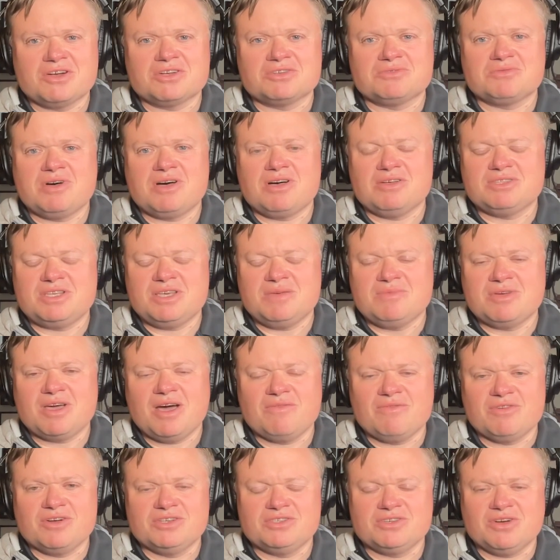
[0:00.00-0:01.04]
as well, team
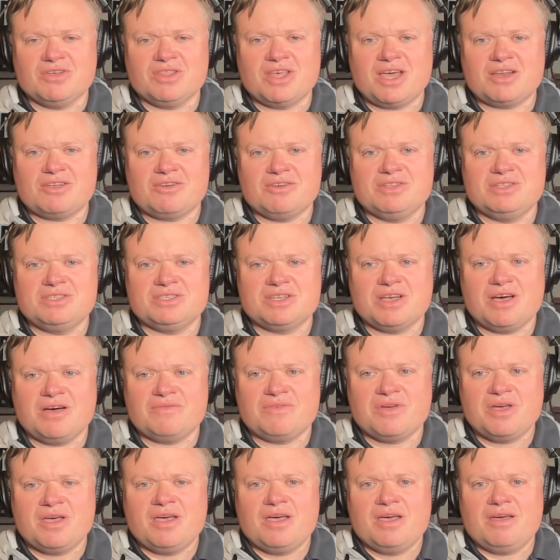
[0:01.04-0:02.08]
coverage, all that good stuff.
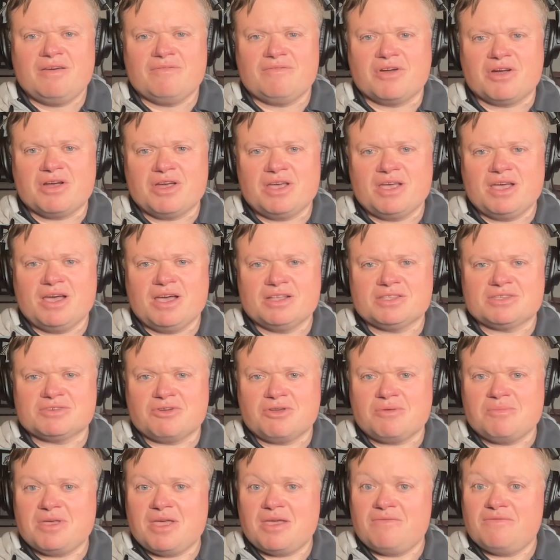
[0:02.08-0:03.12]
Very, uh, it's going
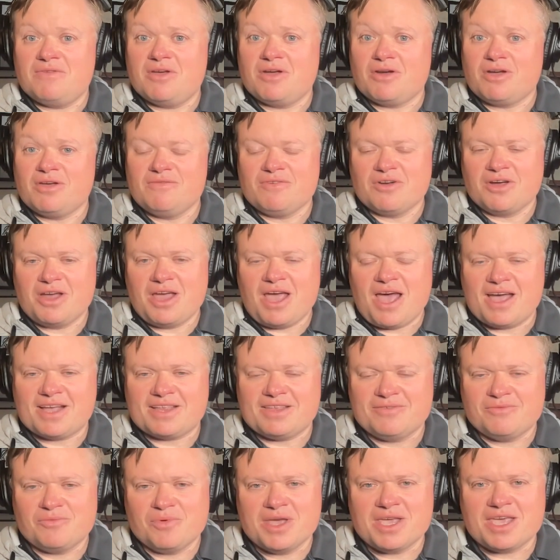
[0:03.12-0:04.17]
to be a very, very
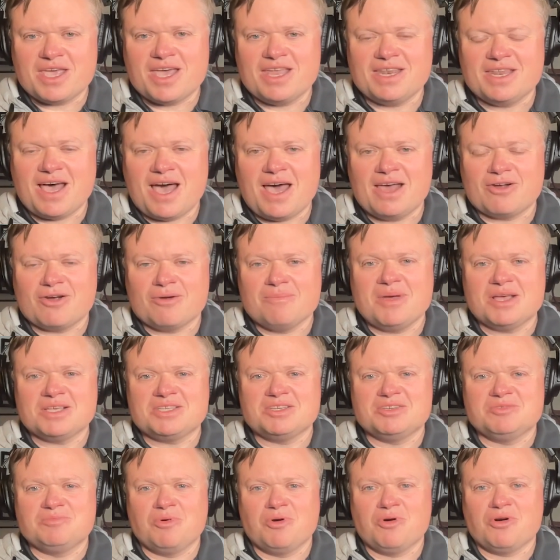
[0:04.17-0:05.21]
active weekend on our
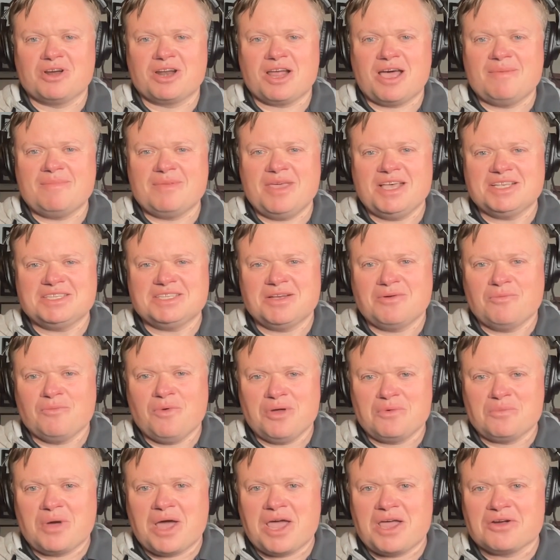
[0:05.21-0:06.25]
message board. I'm guessing
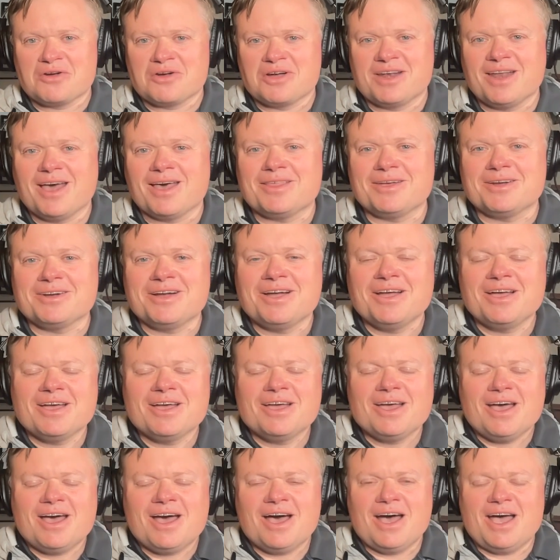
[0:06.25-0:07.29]
one way or another
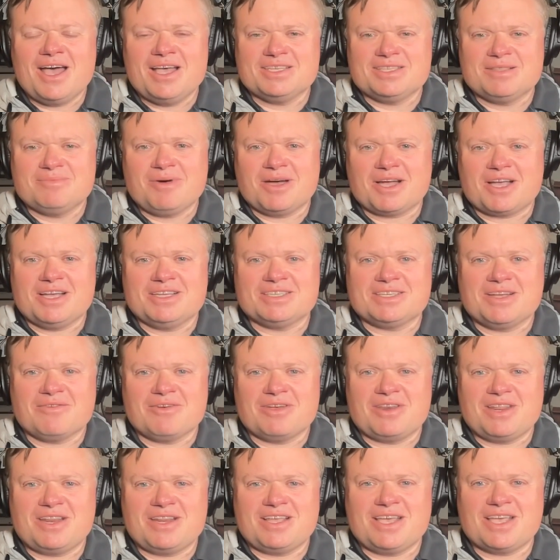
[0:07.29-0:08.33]
uh, as the Buckeyes get
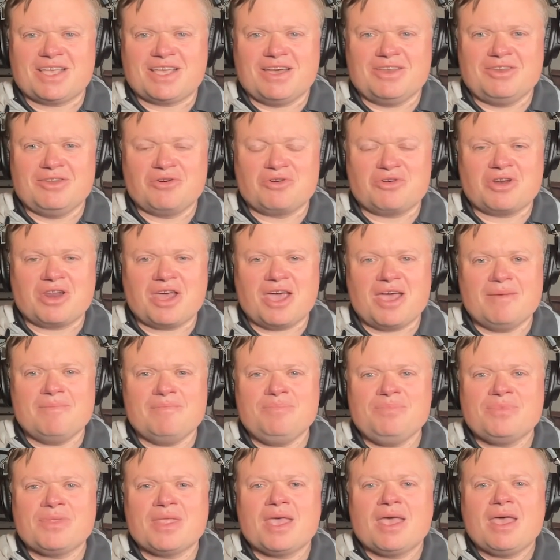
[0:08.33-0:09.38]
ready to take on Notre Dame,
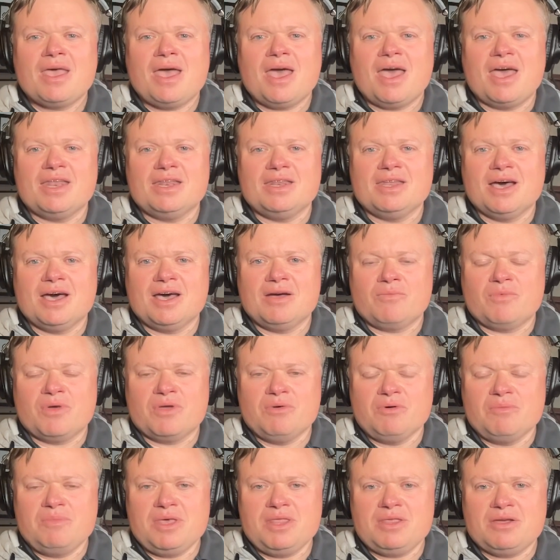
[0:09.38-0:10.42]
and uh, we
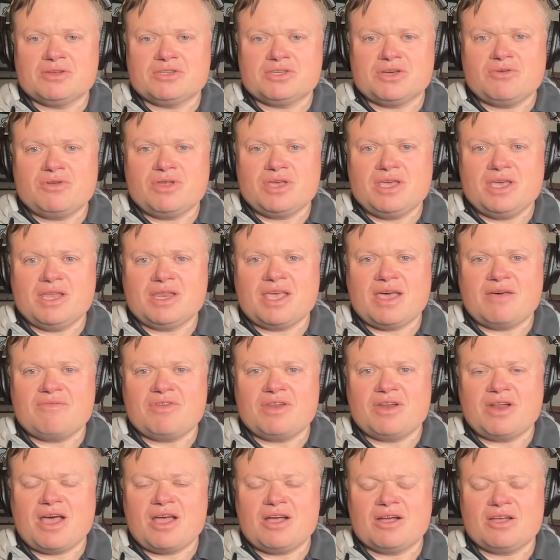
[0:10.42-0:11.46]
will be there. Tony and Kevin
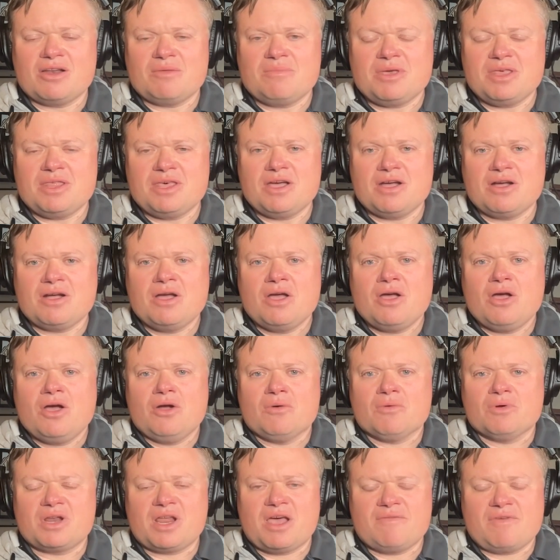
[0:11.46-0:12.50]
and I are going to be there.
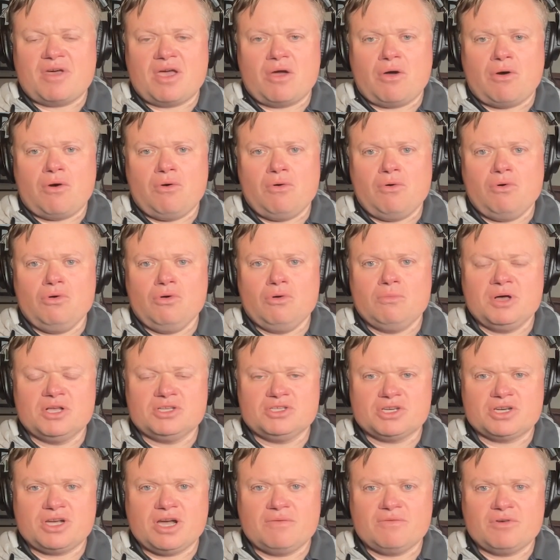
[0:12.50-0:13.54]
We're going to have a whole
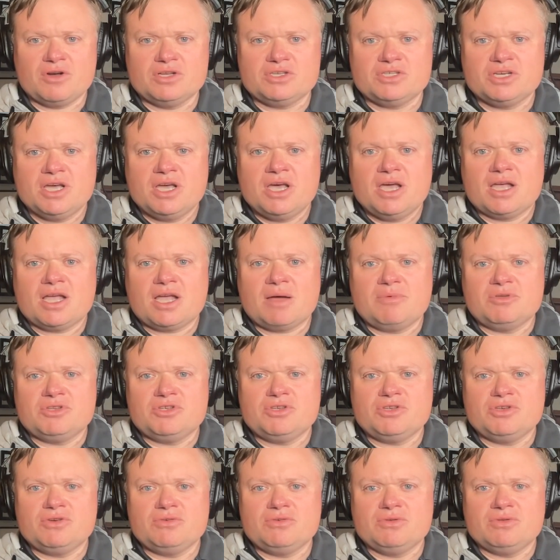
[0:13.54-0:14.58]
bunch of coverage coming
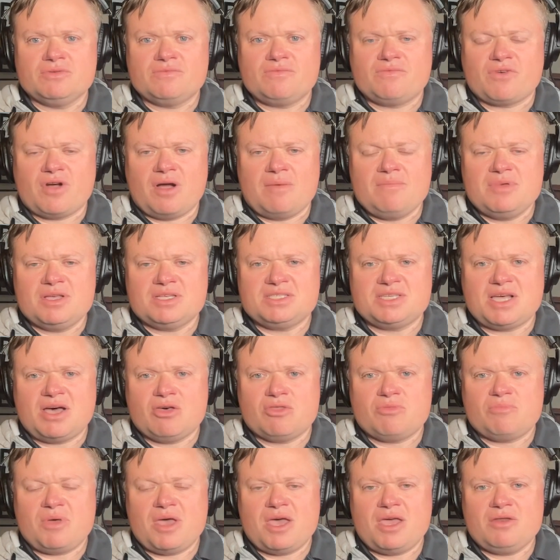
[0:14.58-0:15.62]
to you from
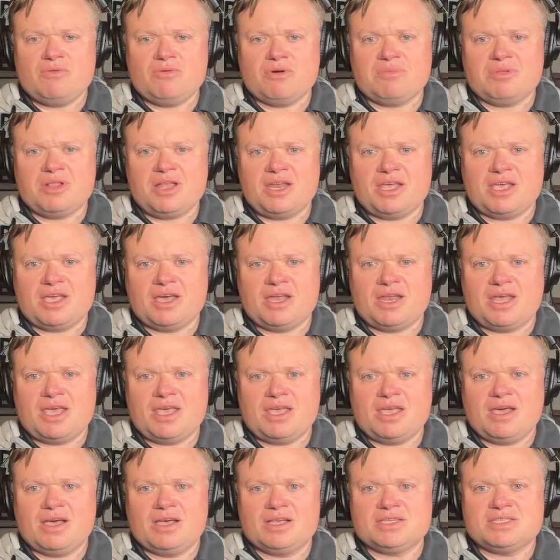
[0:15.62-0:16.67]
South Bend. We're planning on
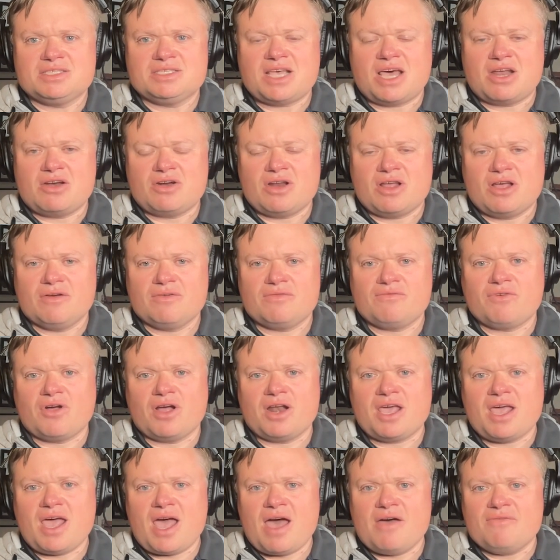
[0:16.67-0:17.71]
a uh, Saturday or
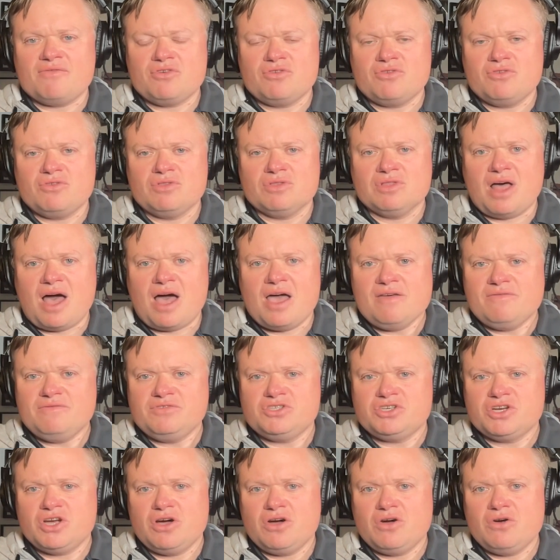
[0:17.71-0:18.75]
Friday afternoon live
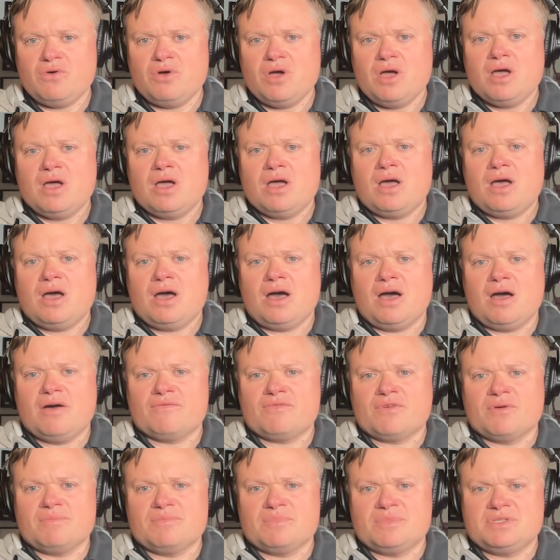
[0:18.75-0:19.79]
show uh,
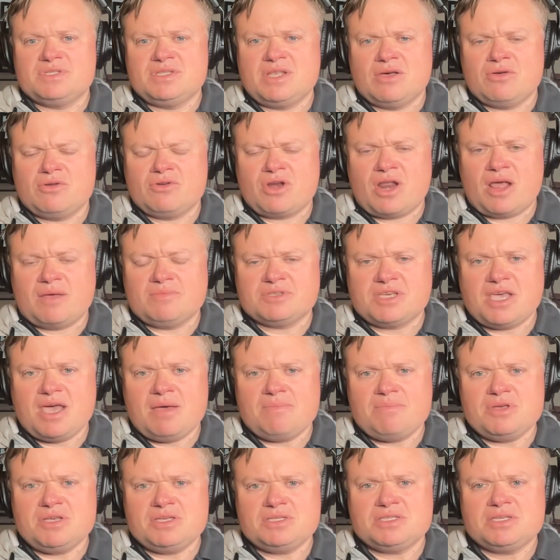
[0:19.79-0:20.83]
from Notre Dame's
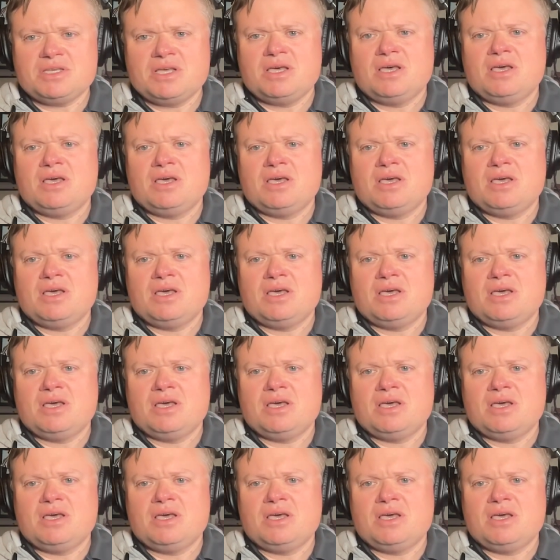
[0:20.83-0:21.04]
campus.